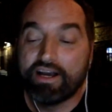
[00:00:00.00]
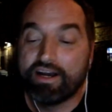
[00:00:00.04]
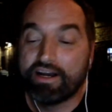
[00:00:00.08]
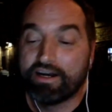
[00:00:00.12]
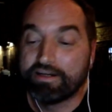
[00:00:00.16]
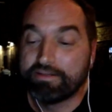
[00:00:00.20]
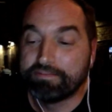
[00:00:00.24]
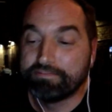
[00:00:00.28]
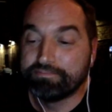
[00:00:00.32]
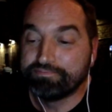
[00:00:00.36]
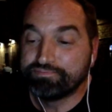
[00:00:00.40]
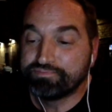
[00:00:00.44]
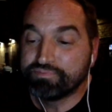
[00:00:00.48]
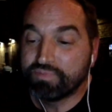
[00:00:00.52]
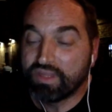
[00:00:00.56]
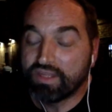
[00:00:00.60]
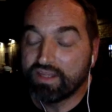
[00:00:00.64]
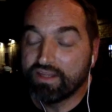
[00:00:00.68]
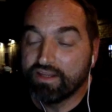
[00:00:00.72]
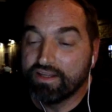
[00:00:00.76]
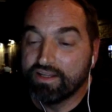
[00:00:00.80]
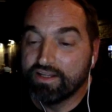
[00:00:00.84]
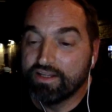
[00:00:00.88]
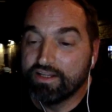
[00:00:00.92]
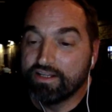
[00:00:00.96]
Um,
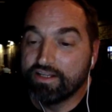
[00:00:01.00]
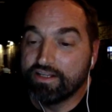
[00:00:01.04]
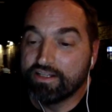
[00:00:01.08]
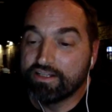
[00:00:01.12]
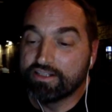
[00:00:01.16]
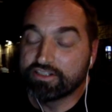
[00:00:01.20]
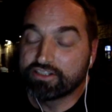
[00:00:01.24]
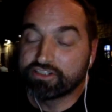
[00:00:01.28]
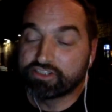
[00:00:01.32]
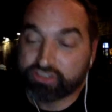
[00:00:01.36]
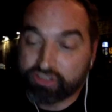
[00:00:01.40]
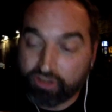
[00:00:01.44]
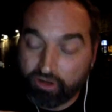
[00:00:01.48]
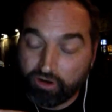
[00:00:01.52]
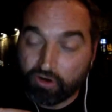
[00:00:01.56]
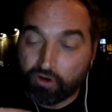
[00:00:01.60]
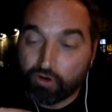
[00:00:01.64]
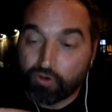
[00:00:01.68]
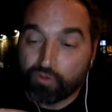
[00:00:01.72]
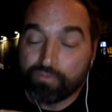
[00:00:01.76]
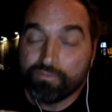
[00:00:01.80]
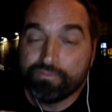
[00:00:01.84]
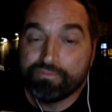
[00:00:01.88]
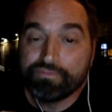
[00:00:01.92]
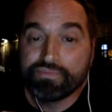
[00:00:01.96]

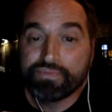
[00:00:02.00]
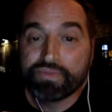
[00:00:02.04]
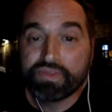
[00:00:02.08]
so